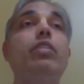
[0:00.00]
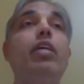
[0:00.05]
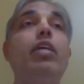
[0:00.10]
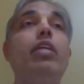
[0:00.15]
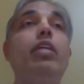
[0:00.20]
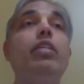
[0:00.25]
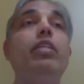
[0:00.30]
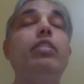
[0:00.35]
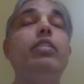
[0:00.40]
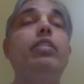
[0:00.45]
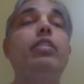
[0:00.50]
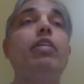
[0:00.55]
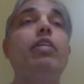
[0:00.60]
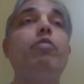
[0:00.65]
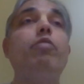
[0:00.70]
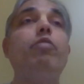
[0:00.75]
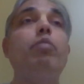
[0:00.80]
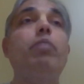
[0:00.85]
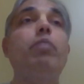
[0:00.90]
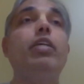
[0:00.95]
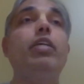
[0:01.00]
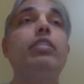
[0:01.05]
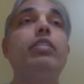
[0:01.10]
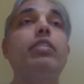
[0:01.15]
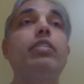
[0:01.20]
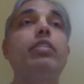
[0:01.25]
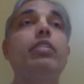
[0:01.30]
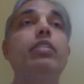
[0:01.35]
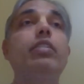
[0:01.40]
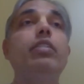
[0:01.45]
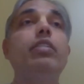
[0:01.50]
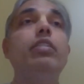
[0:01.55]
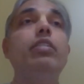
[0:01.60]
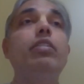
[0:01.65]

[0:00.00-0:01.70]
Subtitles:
there in each and every place?